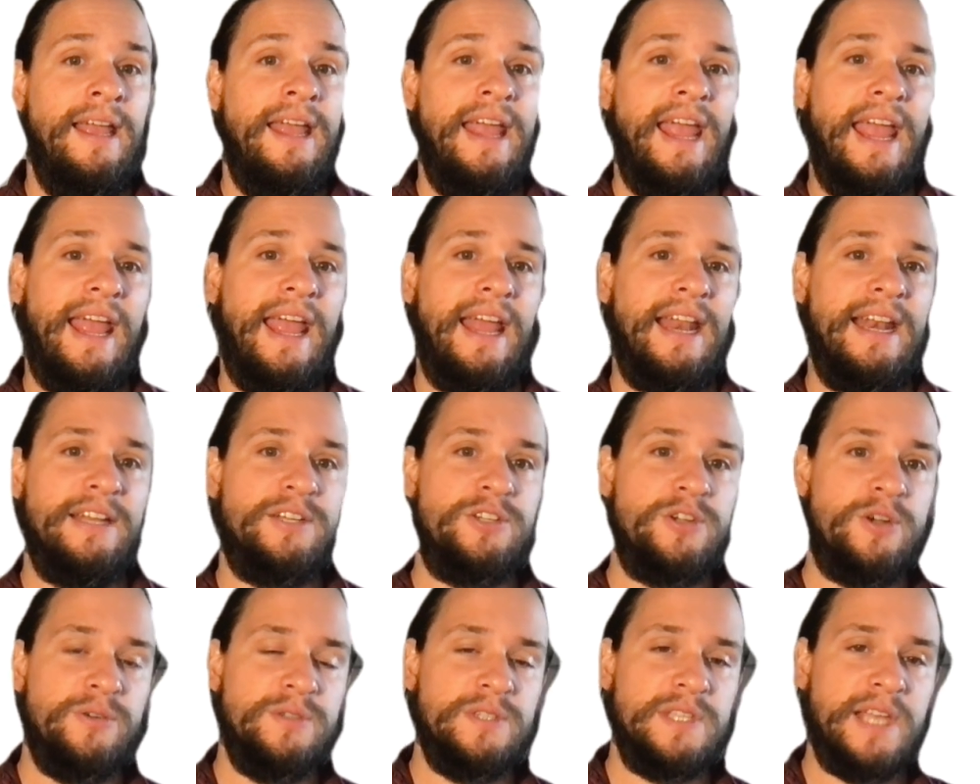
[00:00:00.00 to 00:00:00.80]
And it
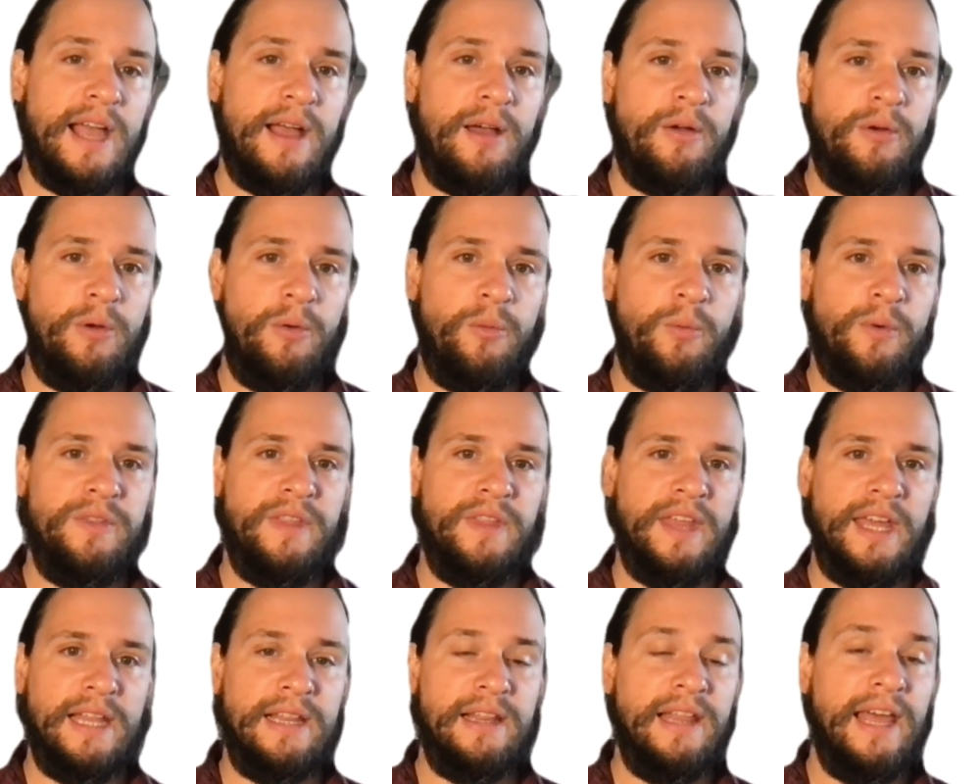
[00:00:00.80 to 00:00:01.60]
turns out when
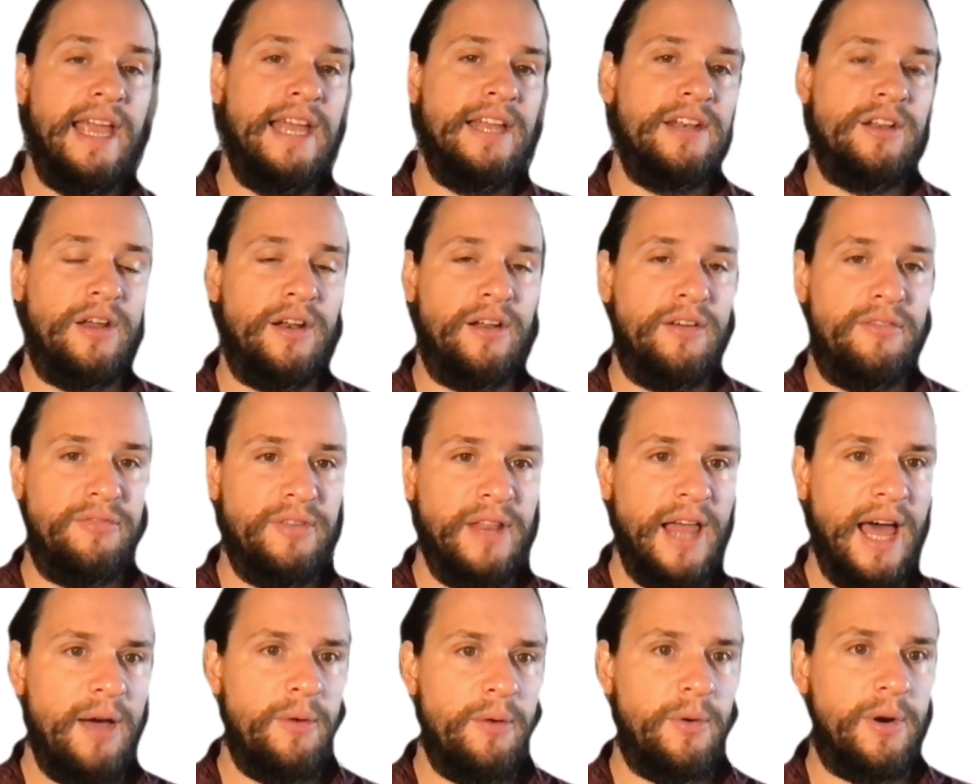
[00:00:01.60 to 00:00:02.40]
they land on a
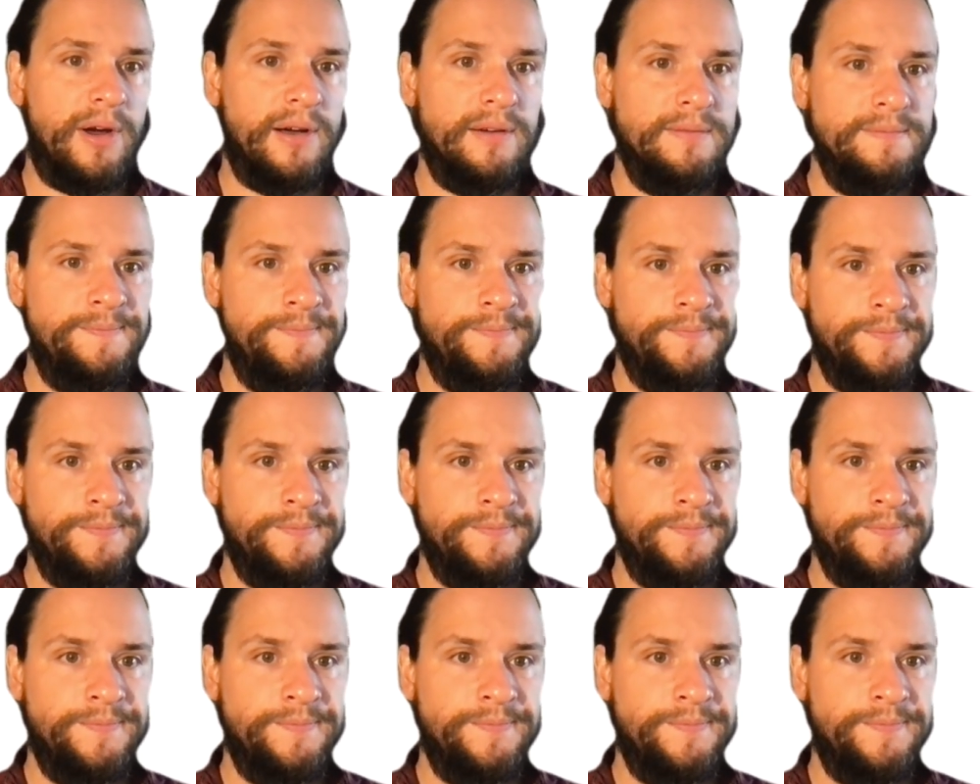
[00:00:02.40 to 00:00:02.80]
flower,